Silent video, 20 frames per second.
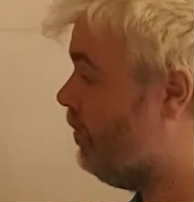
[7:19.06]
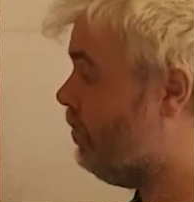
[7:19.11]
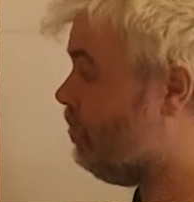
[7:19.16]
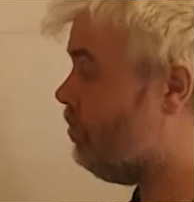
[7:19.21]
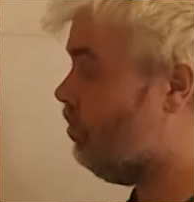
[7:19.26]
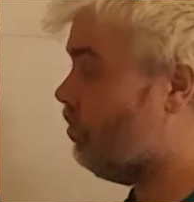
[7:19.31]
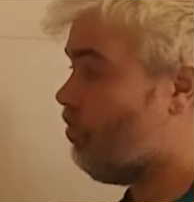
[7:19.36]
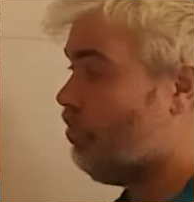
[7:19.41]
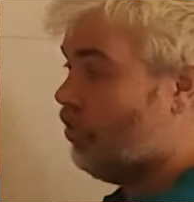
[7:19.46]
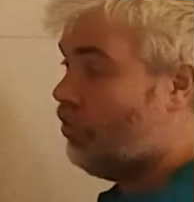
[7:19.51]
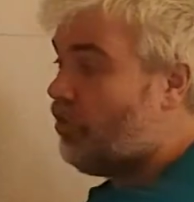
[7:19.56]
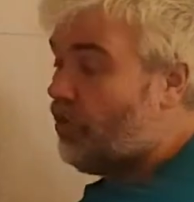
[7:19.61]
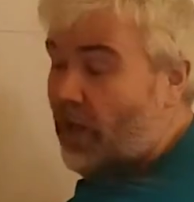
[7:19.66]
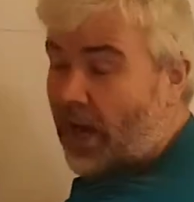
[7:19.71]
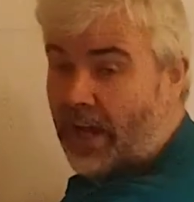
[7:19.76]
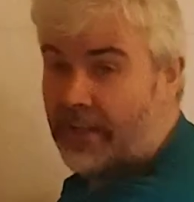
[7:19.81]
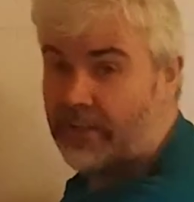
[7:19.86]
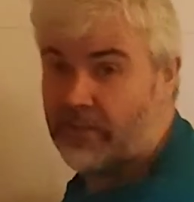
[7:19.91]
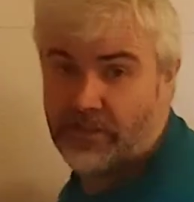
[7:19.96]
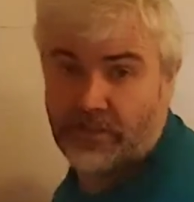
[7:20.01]
So should
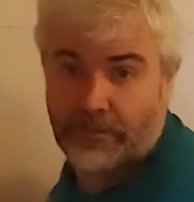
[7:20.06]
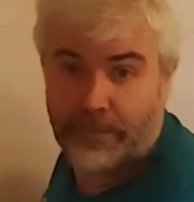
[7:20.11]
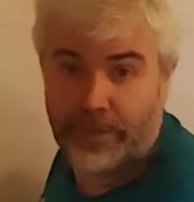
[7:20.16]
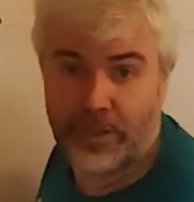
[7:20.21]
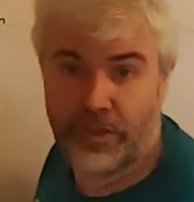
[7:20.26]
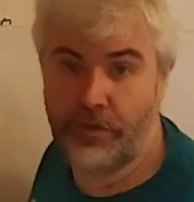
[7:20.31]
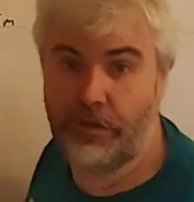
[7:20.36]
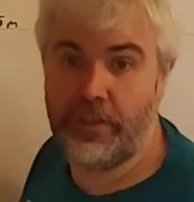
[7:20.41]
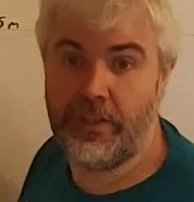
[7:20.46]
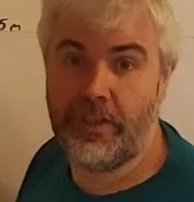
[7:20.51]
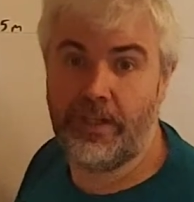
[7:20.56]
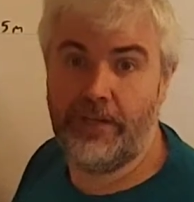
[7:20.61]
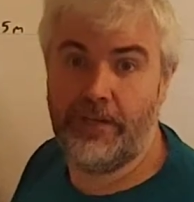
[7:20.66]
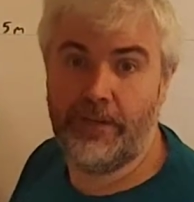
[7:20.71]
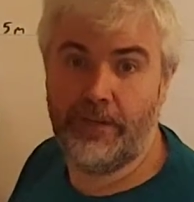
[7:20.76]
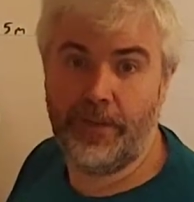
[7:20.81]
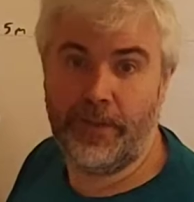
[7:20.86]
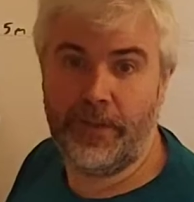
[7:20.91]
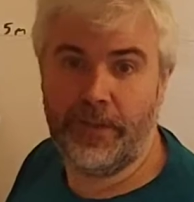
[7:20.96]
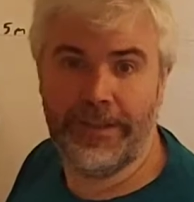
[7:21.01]
your answer be 3 times
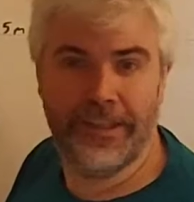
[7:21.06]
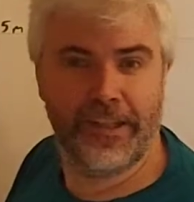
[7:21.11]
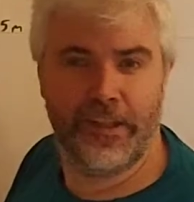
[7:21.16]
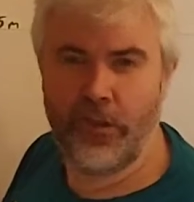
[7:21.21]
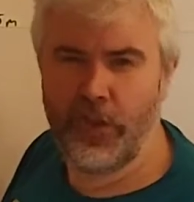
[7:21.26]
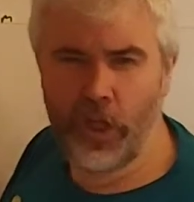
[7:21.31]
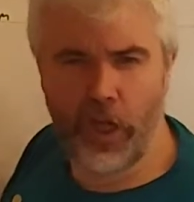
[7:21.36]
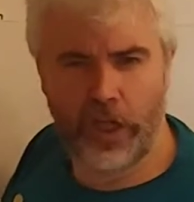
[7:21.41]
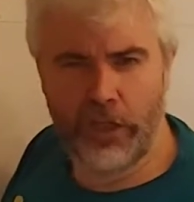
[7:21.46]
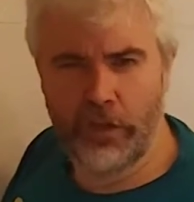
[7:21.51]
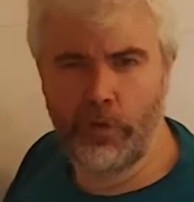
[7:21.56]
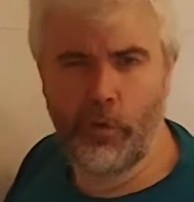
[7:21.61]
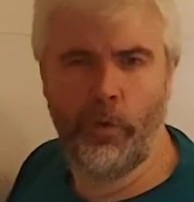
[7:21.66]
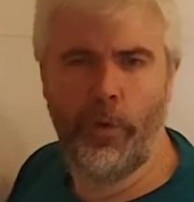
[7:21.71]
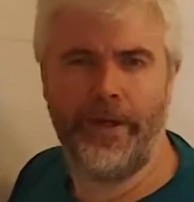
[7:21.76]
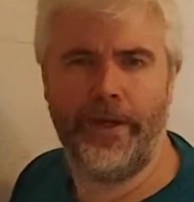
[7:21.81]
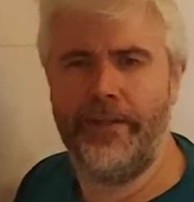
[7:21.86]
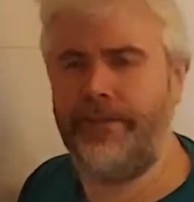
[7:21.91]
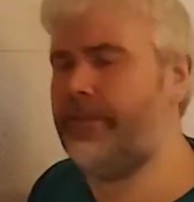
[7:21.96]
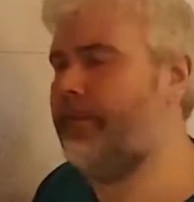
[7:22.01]
bigger? Not
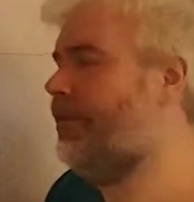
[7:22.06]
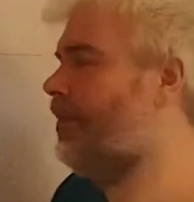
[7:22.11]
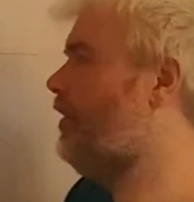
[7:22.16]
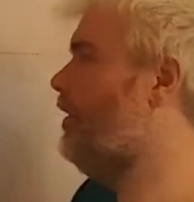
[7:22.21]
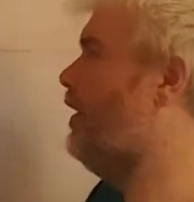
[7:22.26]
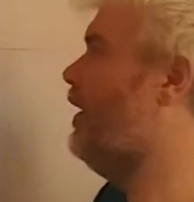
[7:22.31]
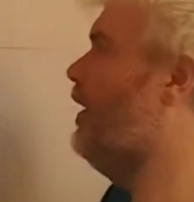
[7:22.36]
quite.